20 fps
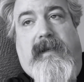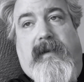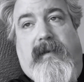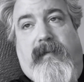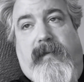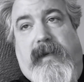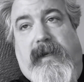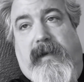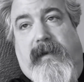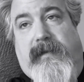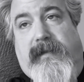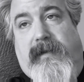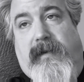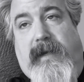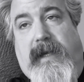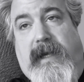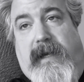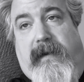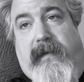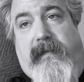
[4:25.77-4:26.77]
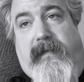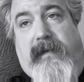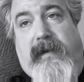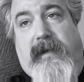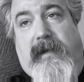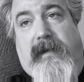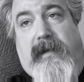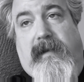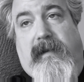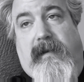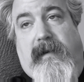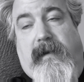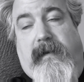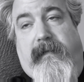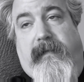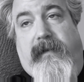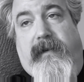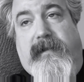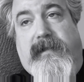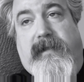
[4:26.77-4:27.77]
we also have
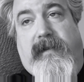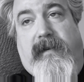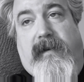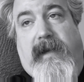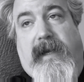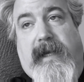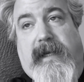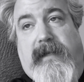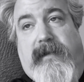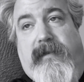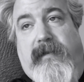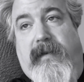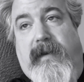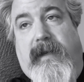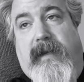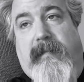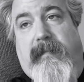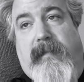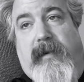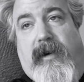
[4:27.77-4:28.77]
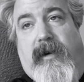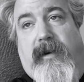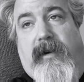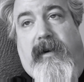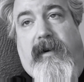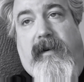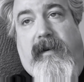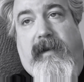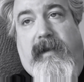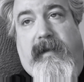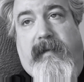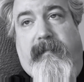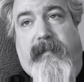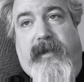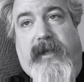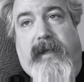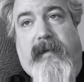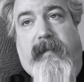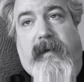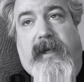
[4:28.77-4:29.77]
Officer Heinrich Berger,
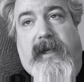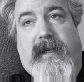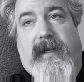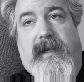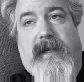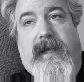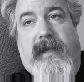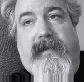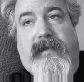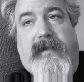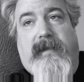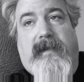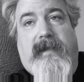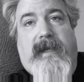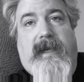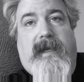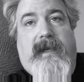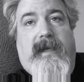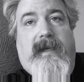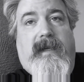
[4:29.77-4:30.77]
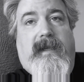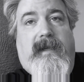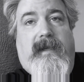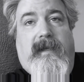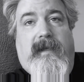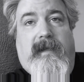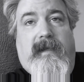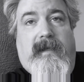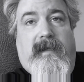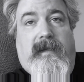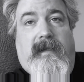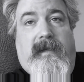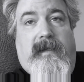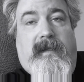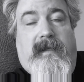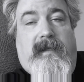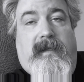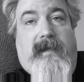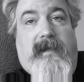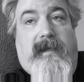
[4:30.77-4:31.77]
played by Nathan Head,
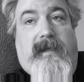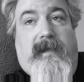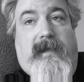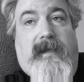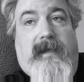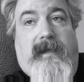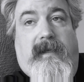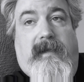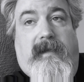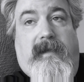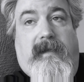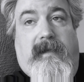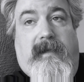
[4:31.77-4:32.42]
and